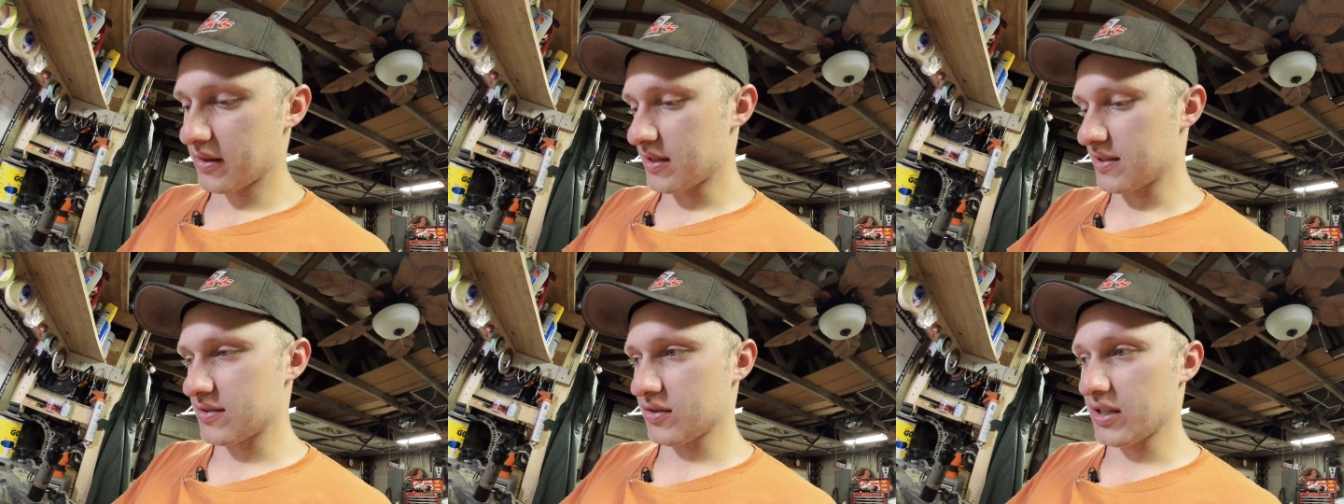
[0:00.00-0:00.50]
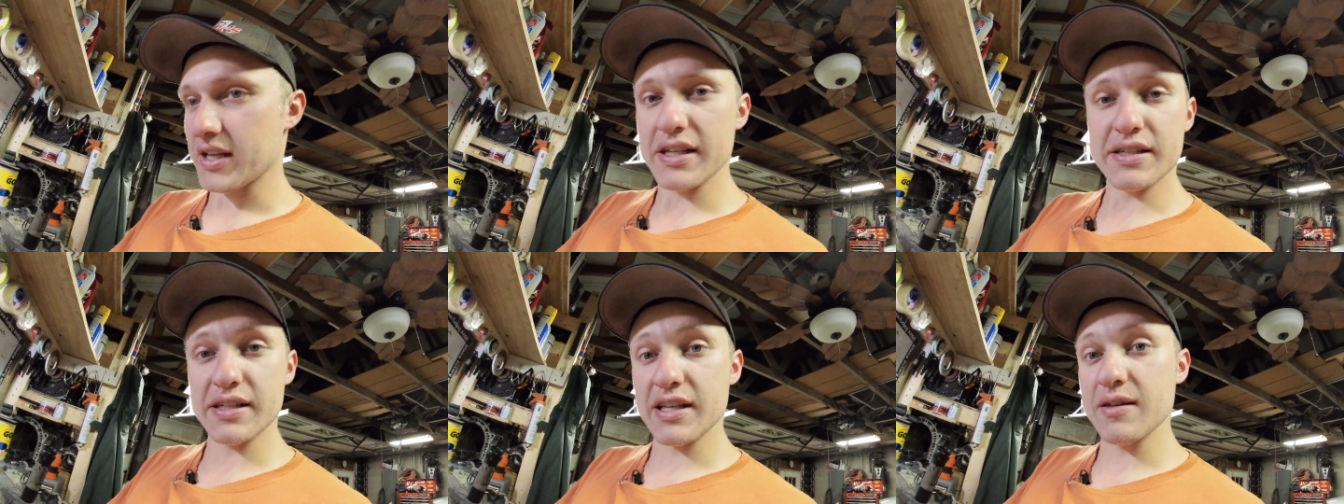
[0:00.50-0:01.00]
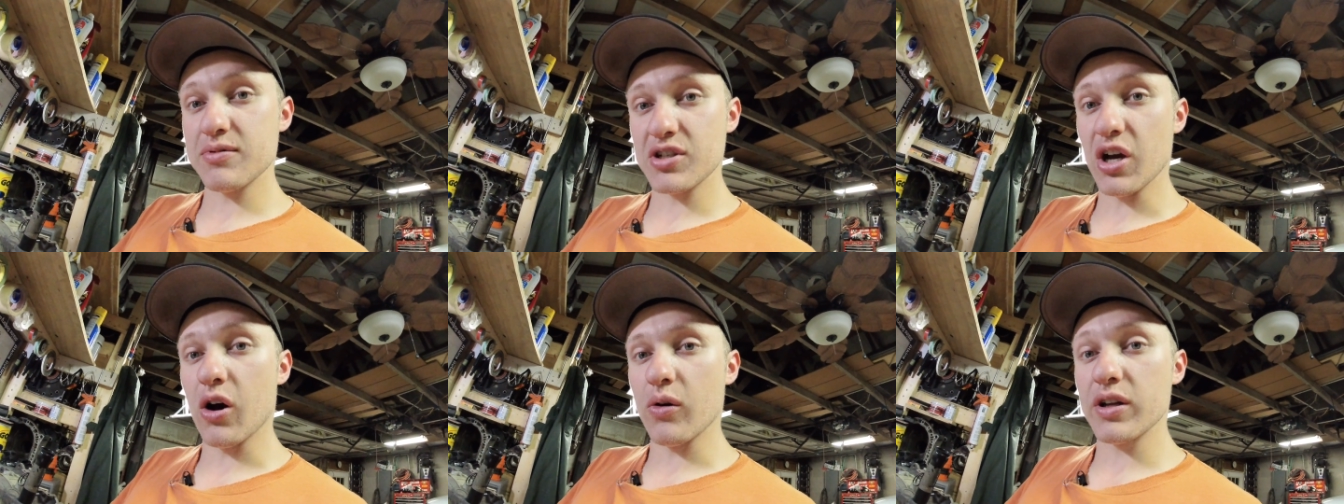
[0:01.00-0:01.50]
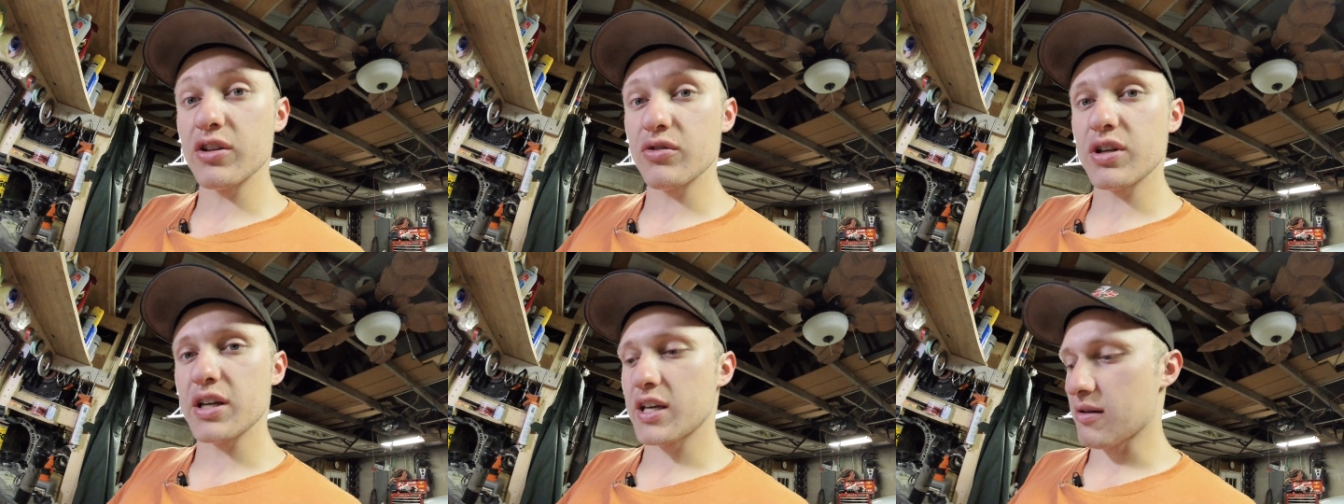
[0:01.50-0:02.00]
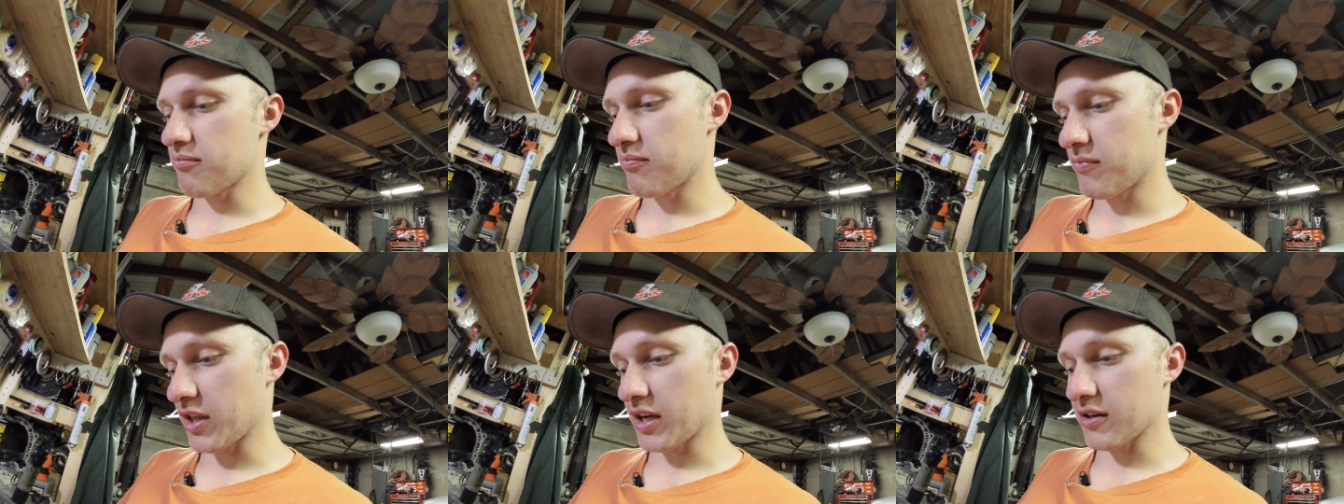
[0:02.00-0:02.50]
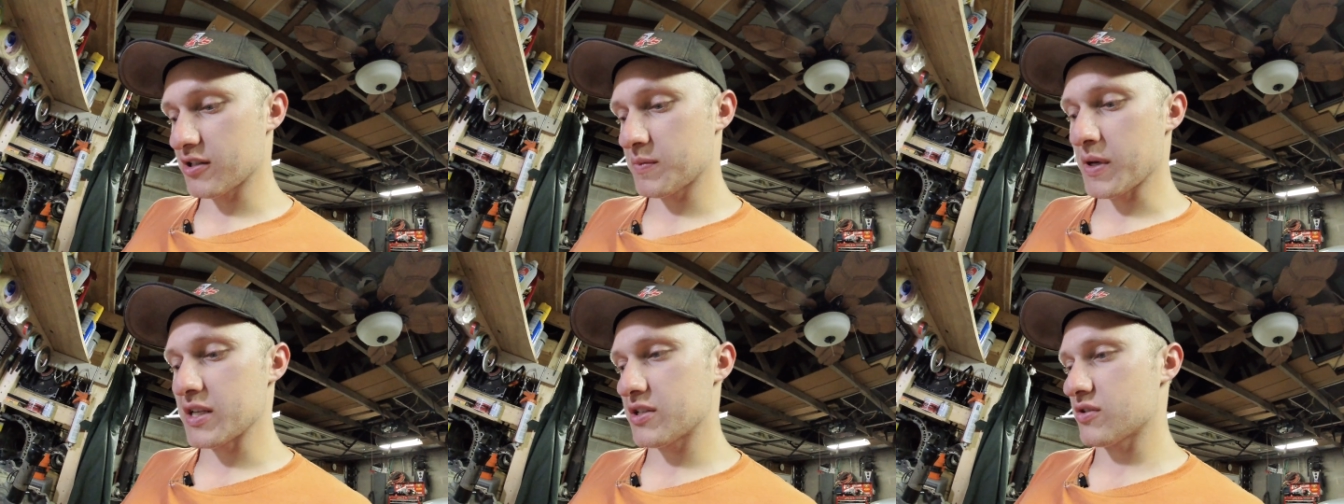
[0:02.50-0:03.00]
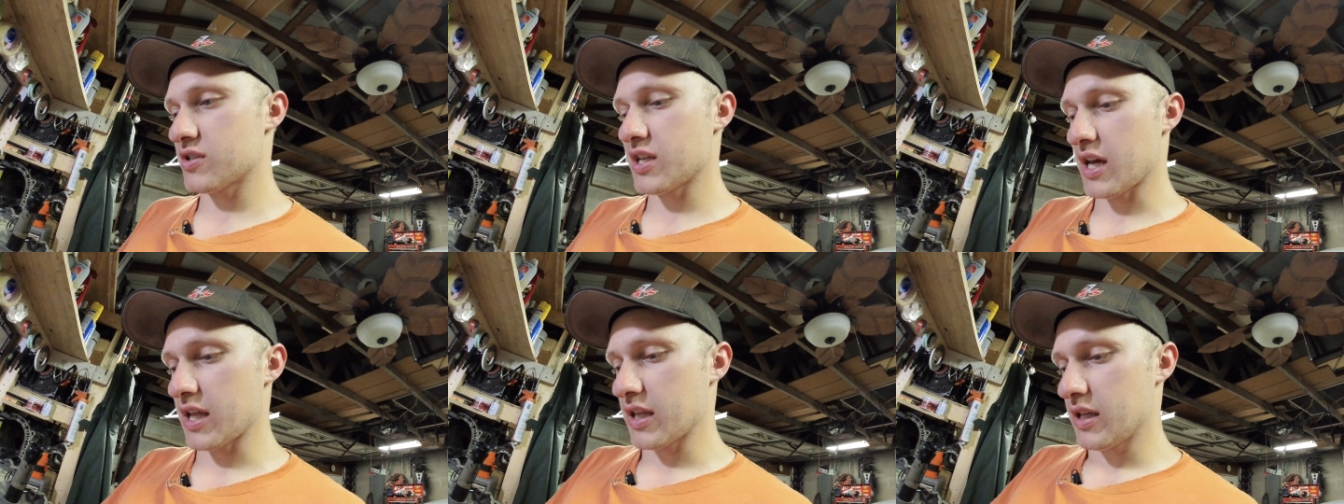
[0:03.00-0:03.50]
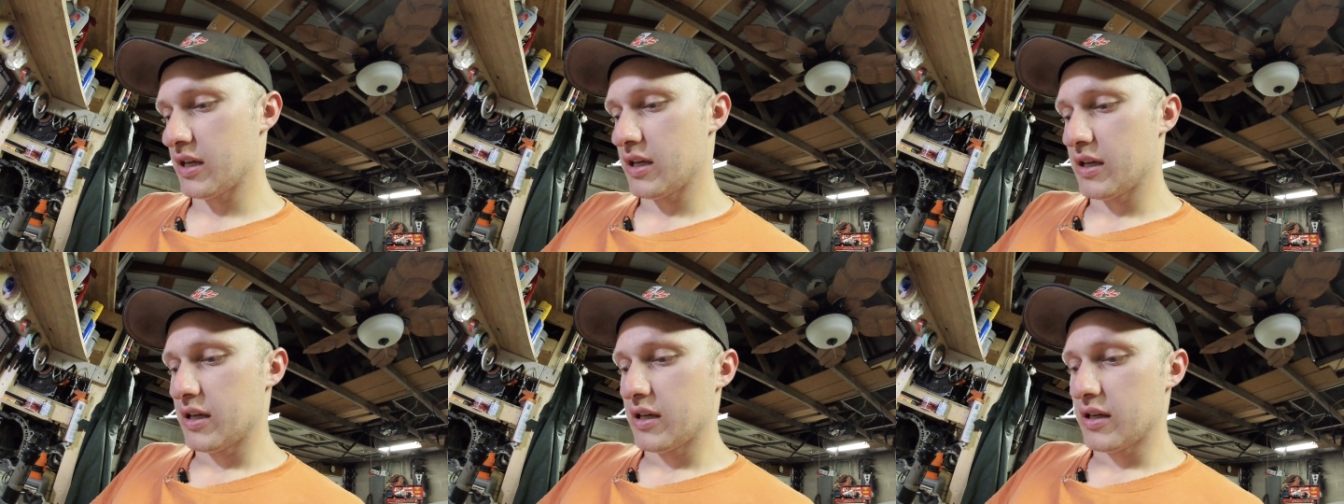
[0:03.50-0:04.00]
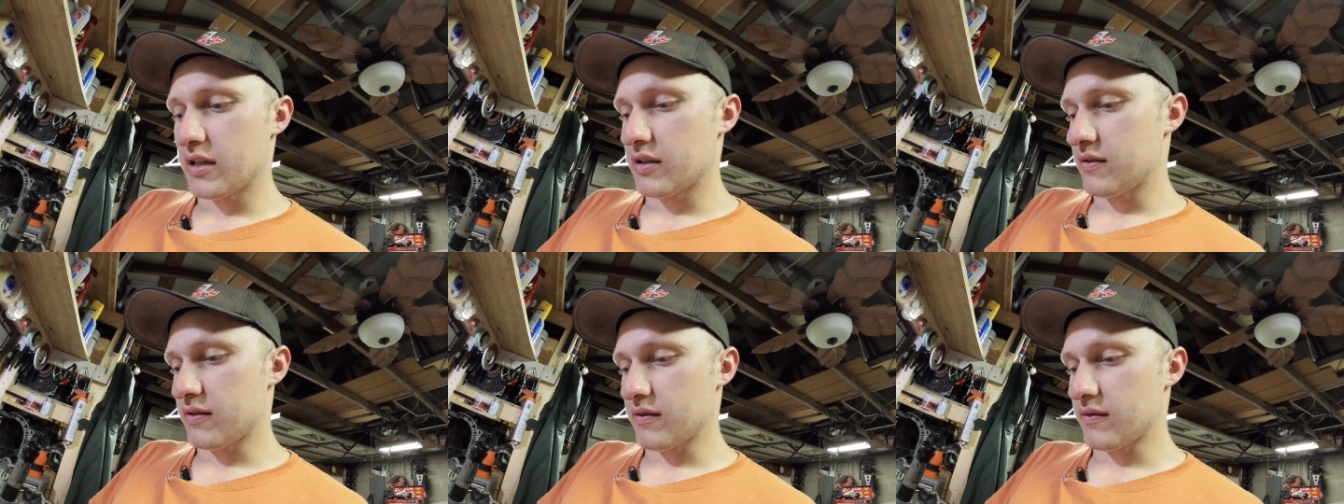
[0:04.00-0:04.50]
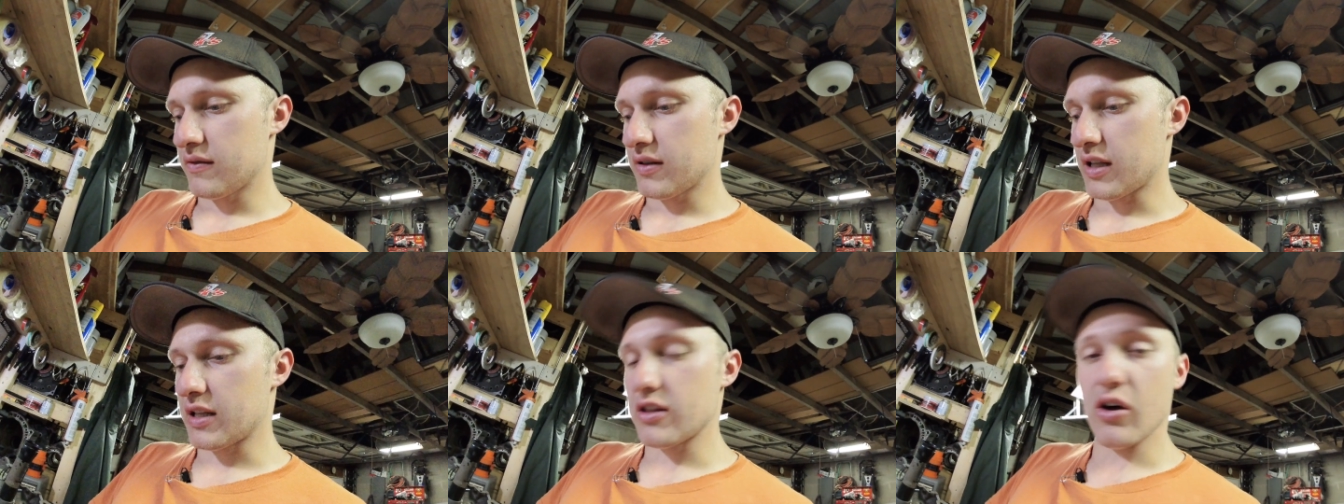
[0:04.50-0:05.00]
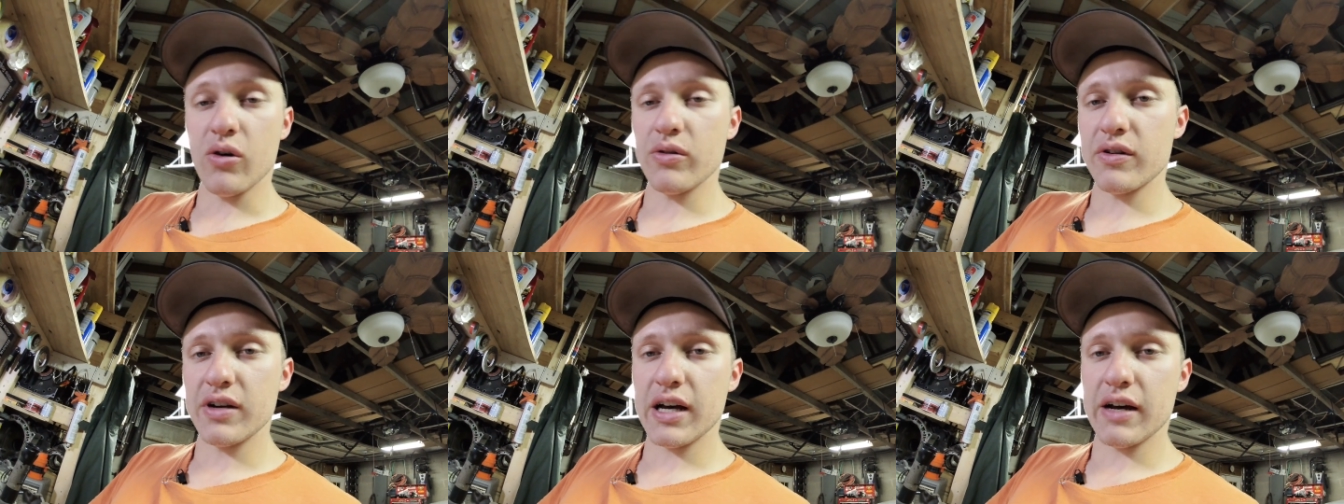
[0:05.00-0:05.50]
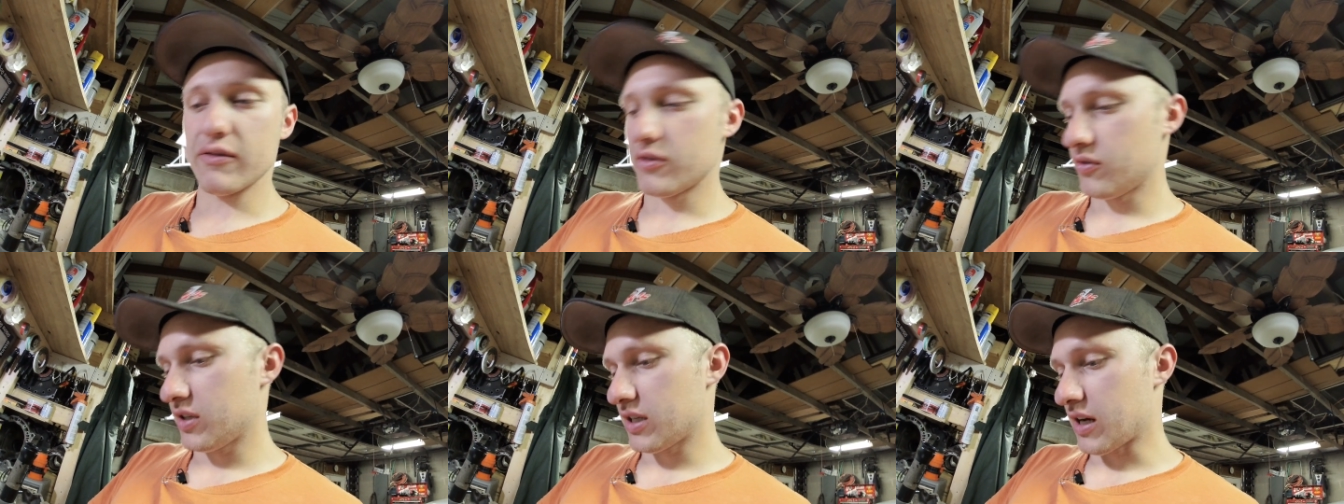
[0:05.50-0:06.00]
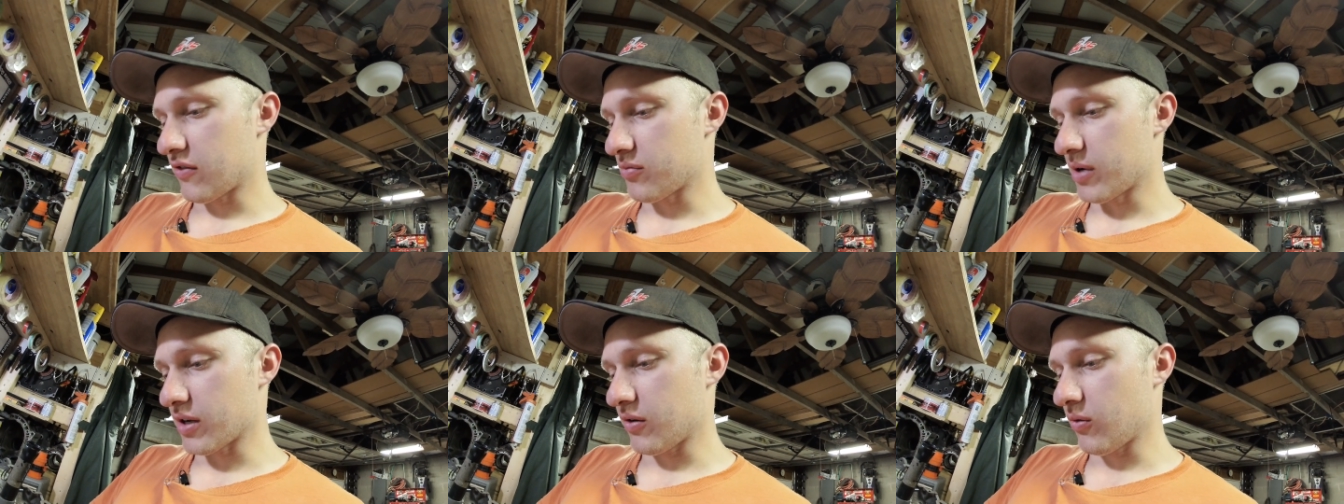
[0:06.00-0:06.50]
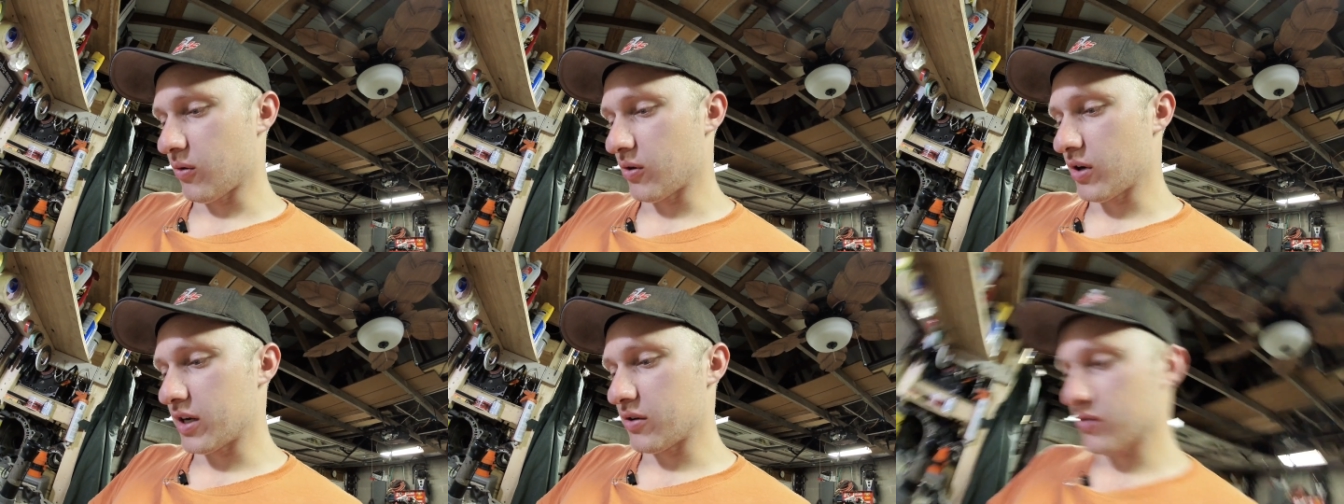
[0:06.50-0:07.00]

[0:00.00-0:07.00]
this list keeps going. You can get thicker spacers yet. And no, they're not really in alphabetical order, I